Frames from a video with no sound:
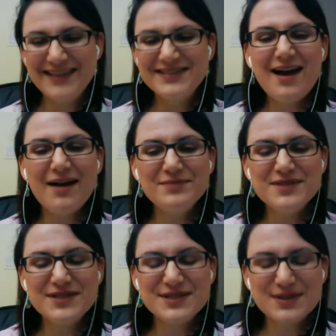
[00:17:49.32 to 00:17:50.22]
I'm
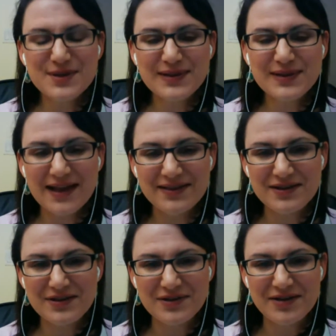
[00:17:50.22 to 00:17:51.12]
so glad that
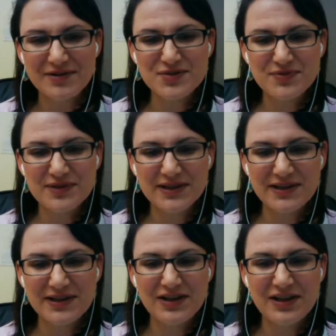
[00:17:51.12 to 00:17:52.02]
you're here. It's
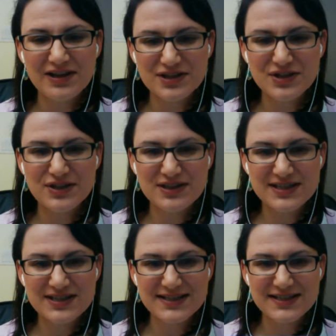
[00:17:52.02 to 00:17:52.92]
good to
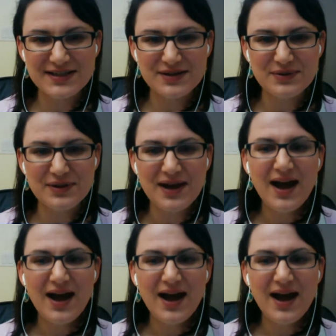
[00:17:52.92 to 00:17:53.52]
see you.